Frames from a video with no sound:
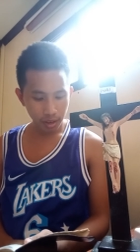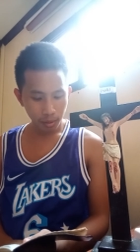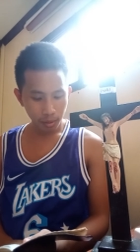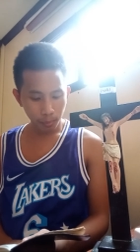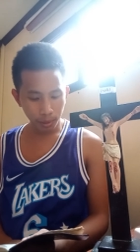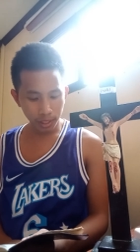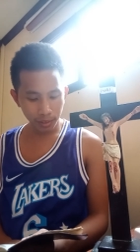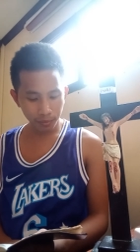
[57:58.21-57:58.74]

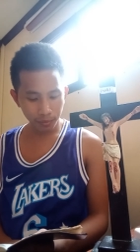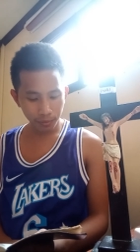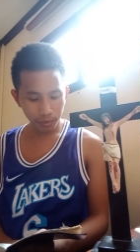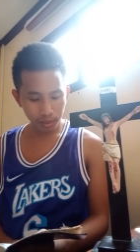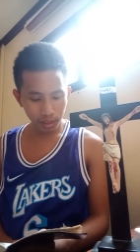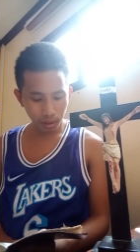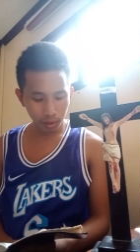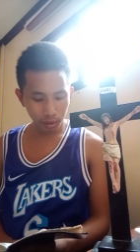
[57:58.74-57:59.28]
What if
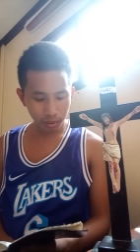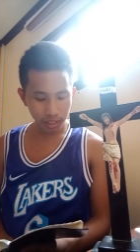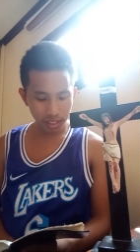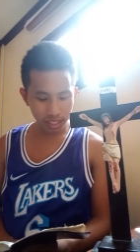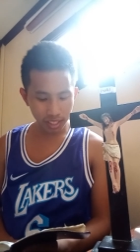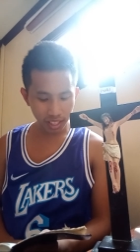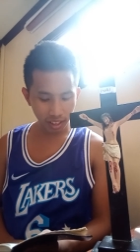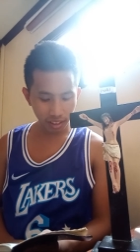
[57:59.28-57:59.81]
only
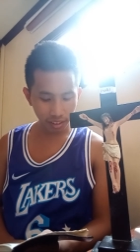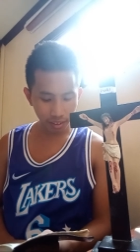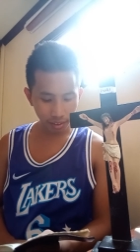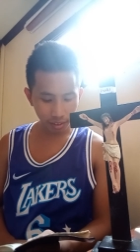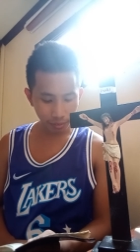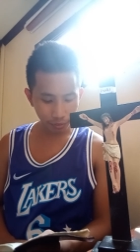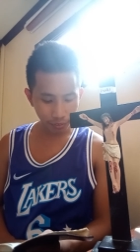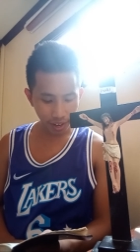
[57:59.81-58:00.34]
10 are
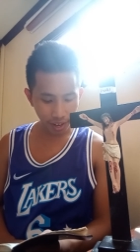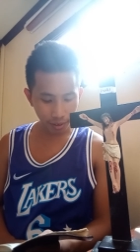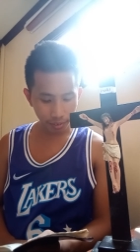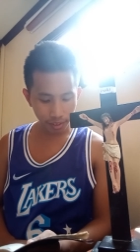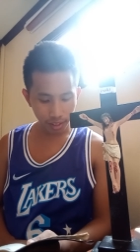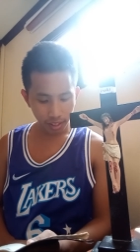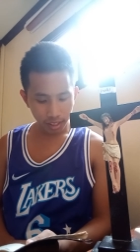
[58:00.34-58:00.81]
found?